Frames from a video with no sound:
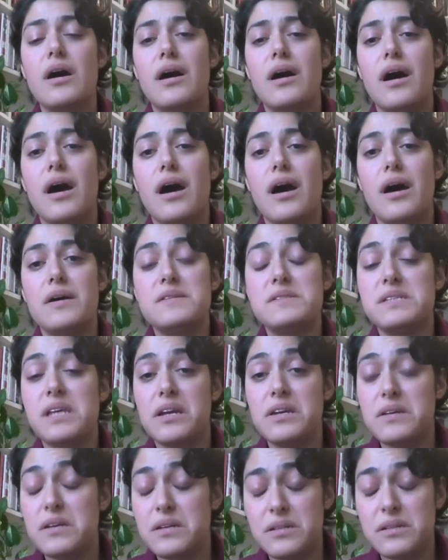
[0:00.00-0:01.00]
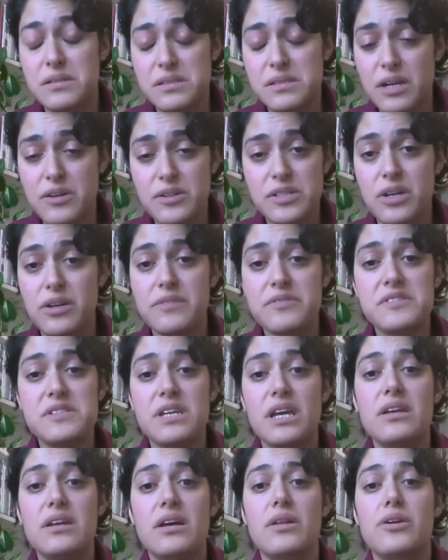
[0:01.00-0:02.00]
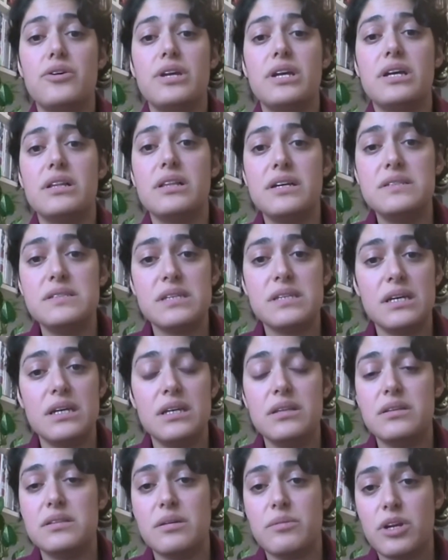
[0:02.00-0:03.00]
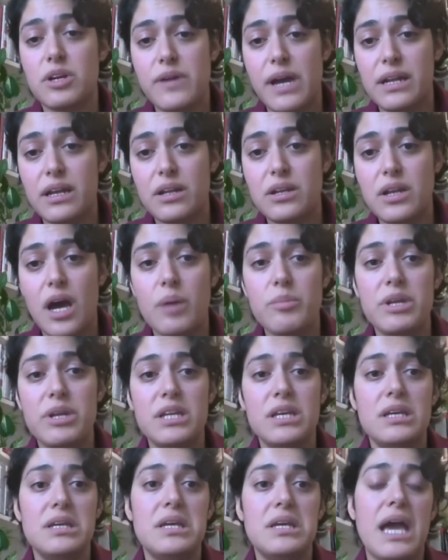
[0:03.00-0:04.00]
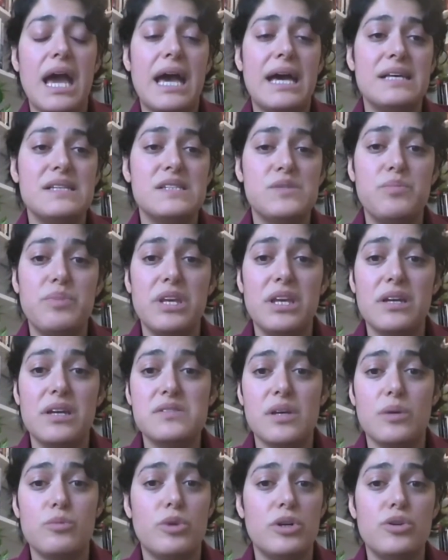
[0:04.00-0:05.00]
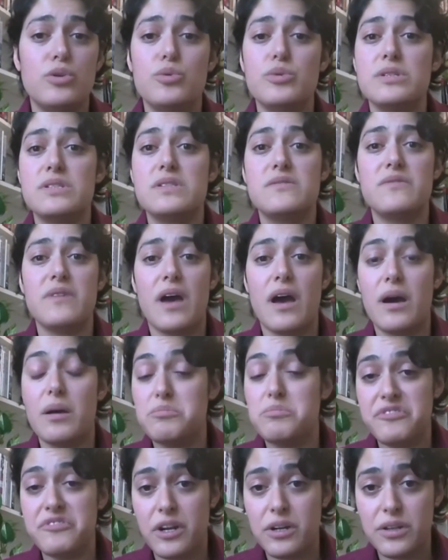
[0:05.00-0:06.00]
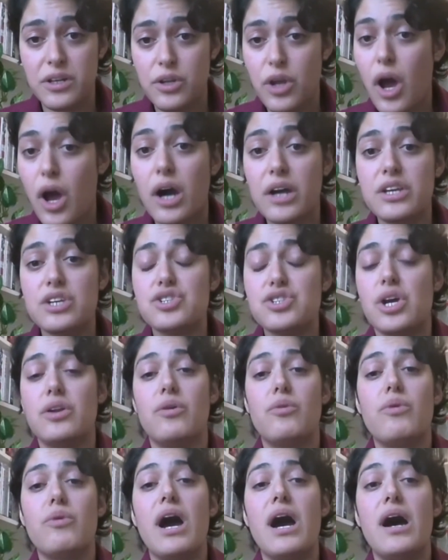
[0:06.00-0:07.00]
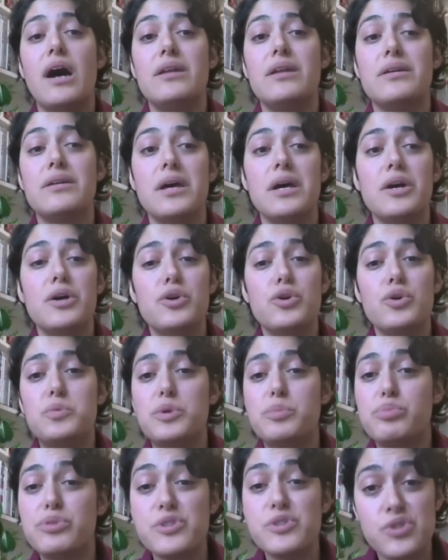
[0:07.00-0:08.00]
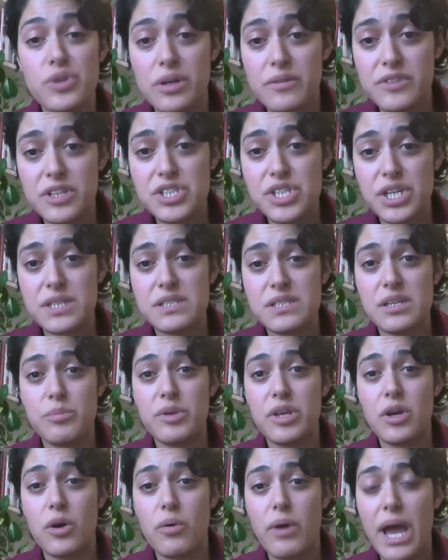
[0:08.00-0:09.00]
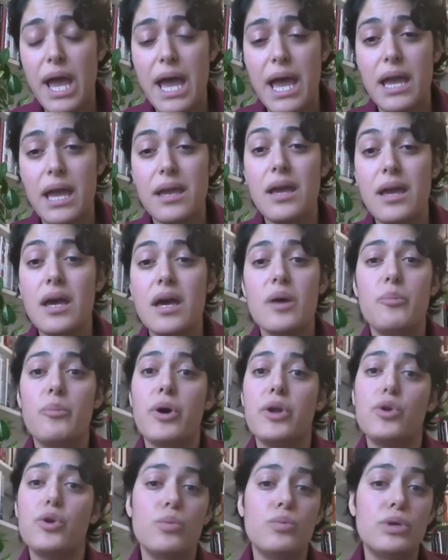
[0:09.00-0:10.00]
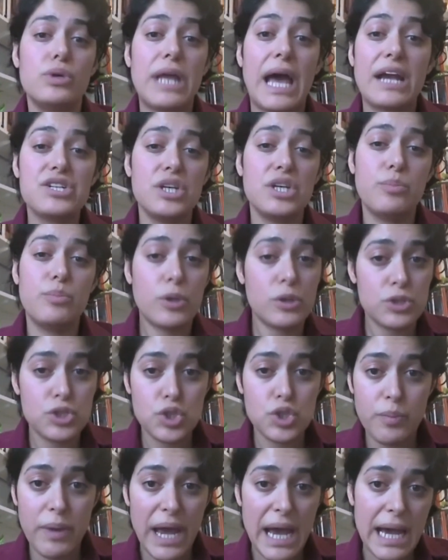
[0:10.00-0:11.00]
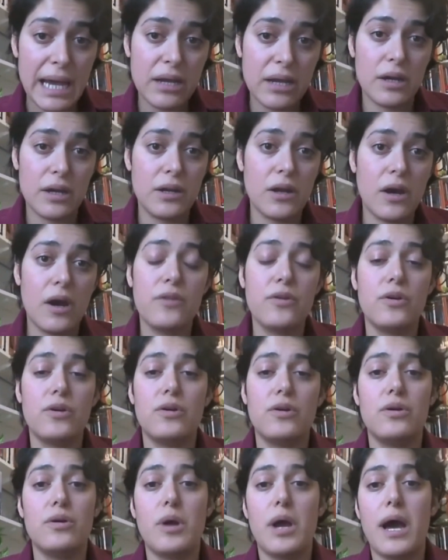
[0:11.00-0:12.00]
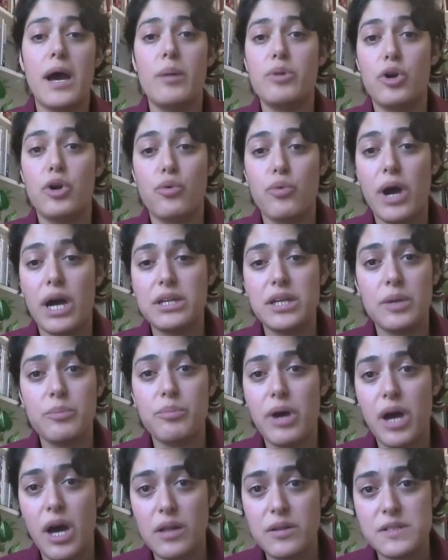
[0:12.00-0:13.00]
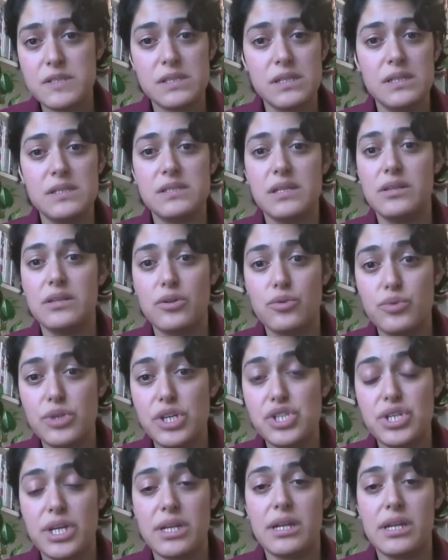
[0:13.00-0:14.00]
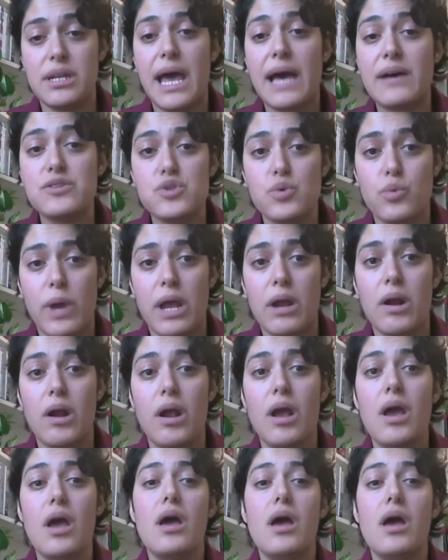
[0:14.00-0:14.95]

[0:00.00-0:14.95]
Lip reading: Secretary of State Hillary Clinton, the Democratic nominee, as being someone who was fairly hawkish on Iran, who would preserve the JCPOA, but who would actually push back on other Iranian policies in the region and elsewhere.